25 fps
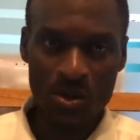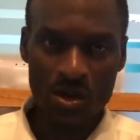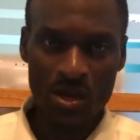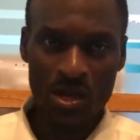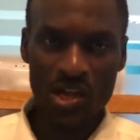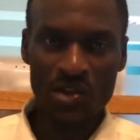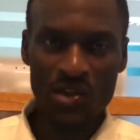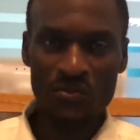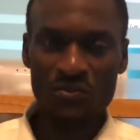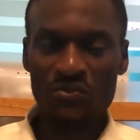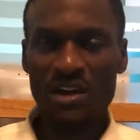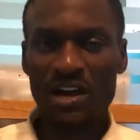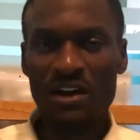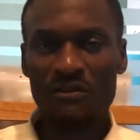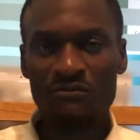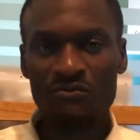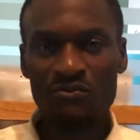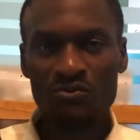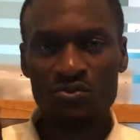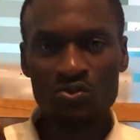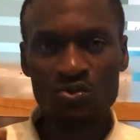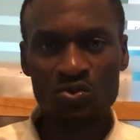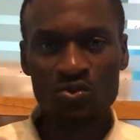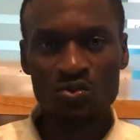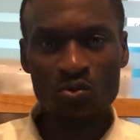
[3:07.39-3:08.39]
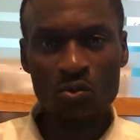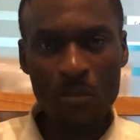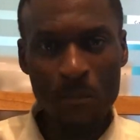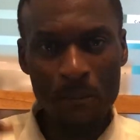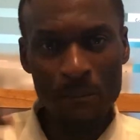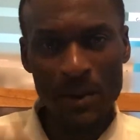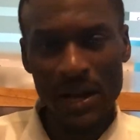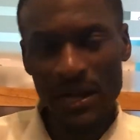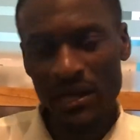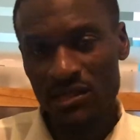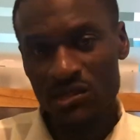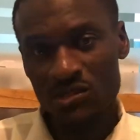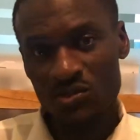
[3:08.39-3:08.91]
If you have 2
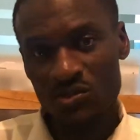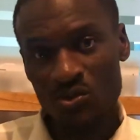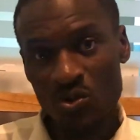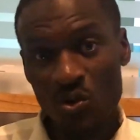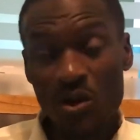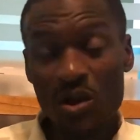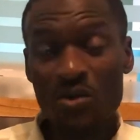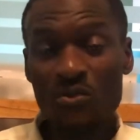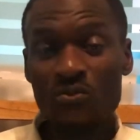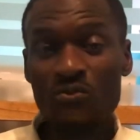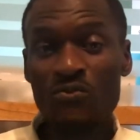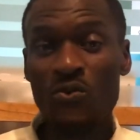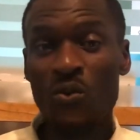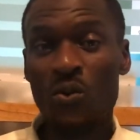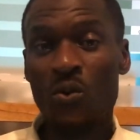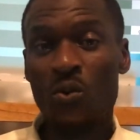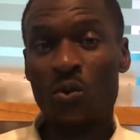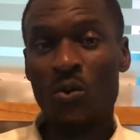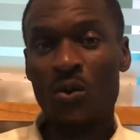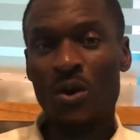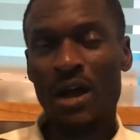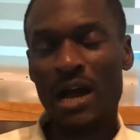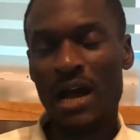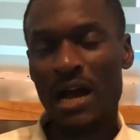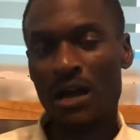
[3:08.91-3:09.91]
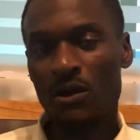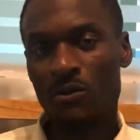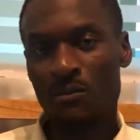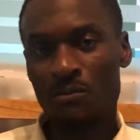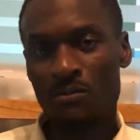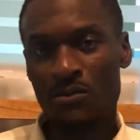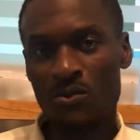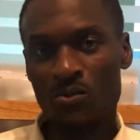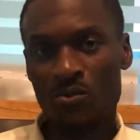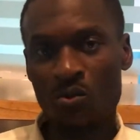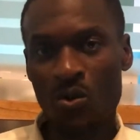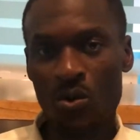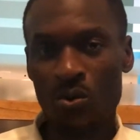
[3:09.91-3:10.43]
parks going for canopy
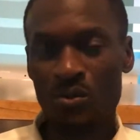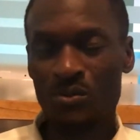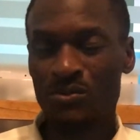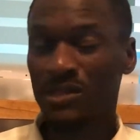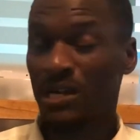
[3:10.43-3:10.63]
walk,